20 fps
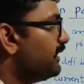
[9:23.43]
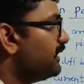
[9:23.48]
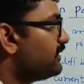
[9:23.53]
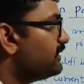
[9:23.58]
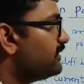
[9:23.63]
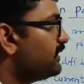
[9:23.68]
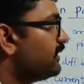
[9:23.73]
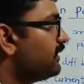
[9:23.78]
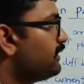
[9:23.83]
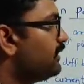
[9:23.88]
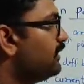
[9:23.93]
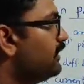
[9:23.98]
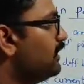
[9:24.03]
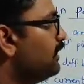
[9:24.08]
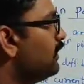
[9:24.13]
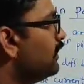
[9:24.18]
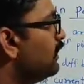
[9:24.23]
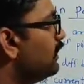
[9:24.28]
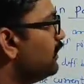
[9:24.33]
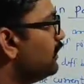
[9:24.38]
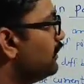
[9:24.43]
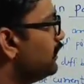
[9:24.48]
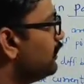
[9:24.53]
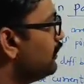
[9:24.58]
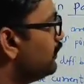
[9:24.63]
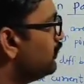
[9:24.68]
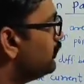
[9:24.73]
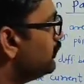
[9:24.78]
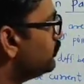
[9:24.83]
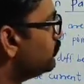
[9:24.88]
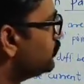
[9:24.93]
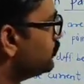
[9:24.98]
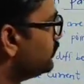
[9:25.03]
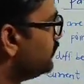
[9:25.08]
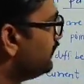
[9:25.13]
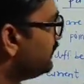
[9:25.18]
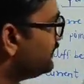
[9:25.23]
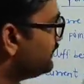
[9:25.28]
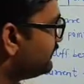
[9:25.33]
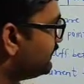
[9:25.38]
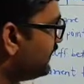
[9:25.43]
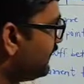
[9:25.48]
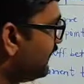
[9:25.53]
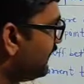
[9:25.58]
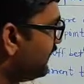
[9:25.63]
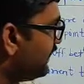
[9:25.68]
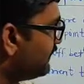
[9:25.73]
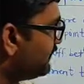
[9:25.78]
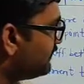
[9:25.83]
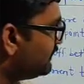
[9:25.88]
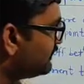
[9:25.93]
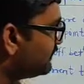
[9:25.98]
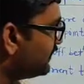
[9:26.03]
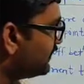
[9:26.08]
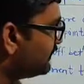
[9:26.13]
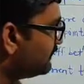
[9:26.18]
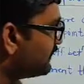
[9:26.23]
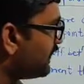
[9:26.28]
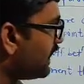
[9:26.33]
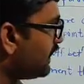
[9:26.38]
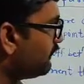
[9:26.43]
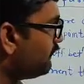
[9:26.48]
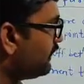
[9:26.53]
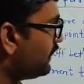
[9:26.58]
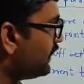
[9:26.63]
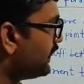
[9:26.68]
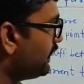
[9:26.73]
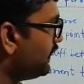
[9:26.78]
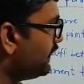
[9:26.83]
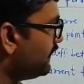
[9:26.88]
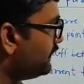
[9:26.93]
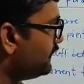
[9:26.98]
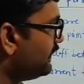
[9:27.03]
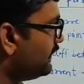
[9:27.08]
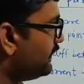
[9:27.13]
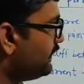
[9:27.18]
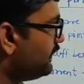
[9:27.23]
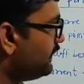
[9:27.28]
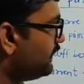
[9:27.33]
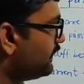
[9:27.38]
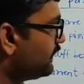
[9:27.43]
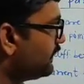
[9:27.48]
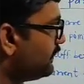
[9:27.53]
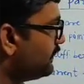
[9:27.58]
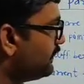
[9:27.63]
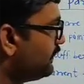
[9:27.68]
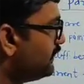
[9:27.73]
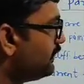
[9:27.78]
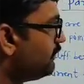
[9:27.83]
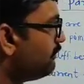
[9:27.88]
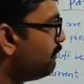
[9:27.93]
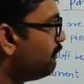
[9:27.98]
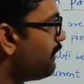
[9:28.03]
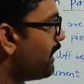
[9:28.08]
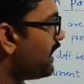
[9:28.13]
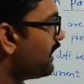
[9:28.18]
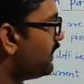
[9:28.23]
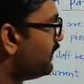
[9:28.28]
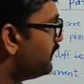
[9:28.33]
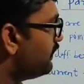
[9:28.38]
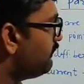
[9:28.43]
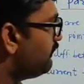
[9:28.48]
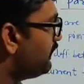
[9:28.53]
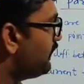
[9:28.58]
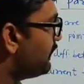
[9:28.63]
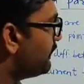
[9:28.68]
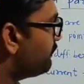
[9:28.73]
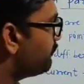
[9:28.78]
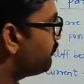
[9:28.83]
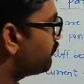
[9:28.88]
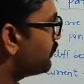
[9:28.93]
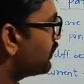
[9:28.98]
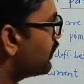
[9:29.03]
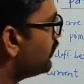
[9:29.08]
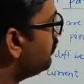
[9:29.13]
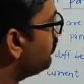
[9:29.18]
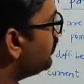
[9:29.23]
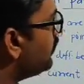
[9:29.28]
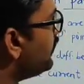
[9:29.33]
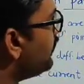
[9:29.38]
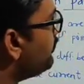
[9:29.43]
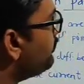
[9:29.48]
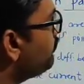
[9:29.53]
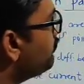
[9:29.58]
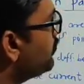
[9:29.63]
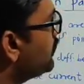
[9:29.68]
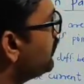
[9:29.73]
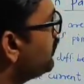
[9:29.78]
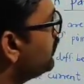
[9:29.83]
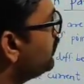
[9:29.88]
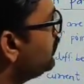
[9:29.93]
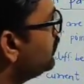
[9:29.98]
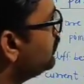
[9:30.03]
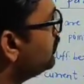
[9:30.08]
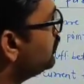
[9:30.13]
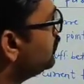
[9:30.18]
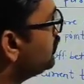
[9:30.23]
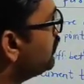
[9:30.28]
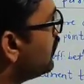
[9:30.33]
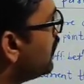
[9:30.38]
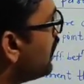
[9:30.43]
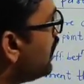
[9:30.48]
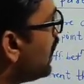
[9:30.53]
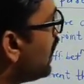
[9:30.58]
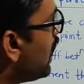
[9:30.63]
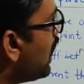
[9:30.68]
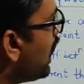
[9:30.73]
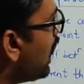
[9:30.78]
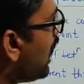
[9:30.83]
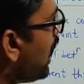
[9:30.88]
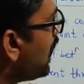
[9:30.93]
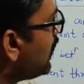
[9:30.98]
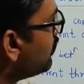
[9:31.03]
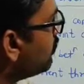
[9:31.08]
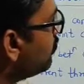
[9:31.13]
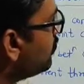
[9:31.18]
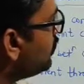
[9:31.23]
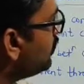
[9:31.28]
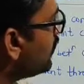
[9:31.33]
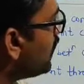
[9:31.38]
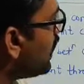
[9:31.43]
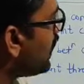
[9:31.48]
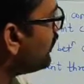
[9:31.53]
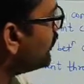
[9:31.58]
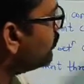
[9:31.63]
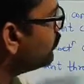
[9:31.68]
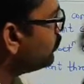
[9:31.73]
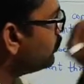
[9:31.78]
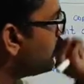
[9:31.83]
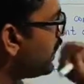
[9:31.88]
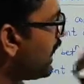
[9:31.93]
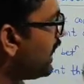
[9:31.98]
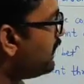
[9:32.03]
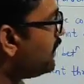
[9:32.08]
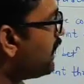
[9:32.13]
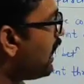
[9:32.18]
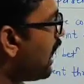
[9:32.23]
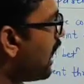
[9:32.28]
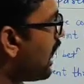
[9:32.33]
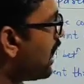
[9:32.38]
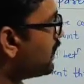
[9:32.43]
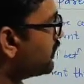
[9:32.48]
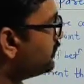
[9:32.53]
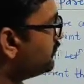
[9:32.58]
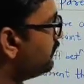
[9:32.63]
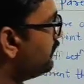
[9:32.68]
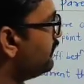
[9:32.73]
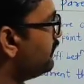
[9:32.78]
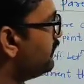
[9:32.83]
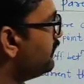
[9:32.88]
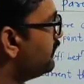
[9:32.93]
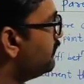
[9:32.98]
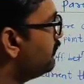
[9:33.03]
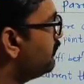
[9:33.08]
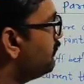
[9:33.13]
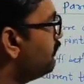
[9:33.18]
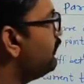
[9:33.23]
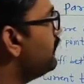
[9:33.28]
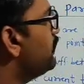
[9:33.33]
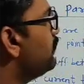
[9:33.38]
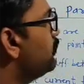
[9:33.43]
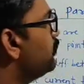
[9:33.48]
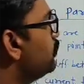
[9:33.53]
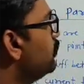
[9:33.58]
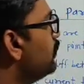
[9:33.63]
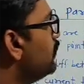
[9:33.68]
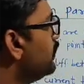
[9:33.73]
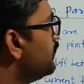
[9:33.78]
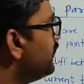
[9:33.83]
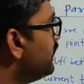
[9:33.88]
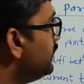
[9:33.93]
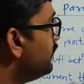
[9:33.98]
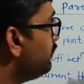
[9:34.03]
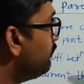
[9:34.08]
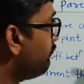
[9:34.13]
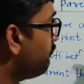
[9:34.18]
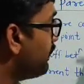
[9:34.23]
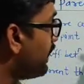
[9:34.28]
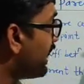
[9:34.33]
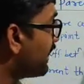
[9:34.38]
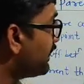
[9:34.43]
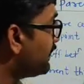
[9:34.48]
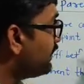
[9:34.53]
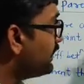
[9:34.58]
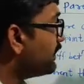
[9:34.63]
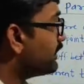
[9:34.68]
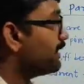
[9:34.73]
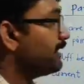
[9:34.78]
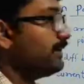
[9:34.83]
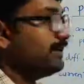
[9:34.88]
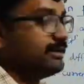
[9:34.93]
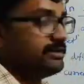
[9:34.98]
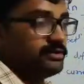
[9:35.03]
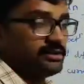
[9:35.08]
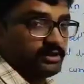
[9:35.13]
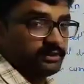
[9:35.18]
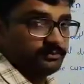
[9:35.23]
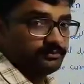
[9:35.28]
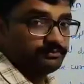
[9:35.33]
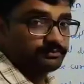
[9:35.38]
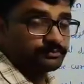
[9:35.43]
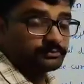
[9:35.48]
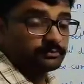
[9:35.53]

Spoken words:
connection. So these three resistors are be connected here in parallel way. Okay, R1, R2 and R3. We know in parallel connection